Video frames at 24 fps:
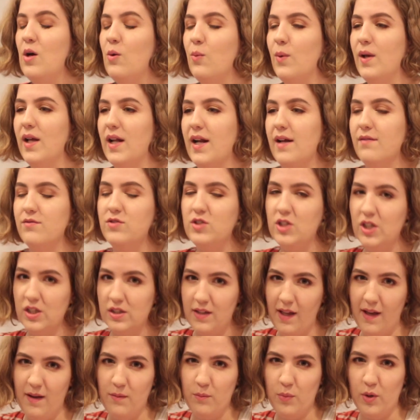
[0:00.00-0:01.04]
we're gonna have a chill
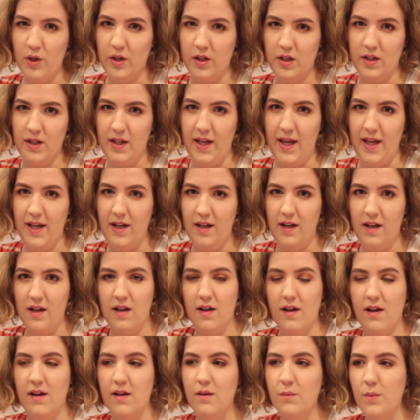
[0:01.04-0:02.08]
day in Brooklyn,
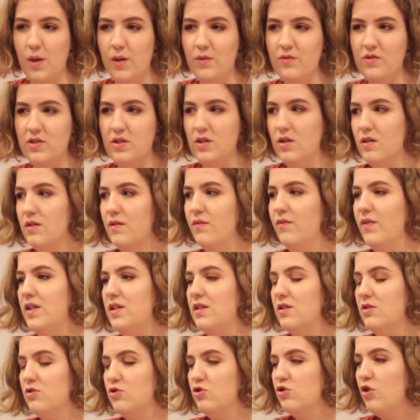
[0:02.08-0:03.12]
hopefully do some
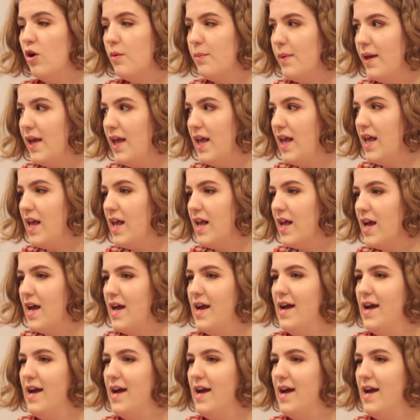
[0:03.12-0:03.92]
vintage shopping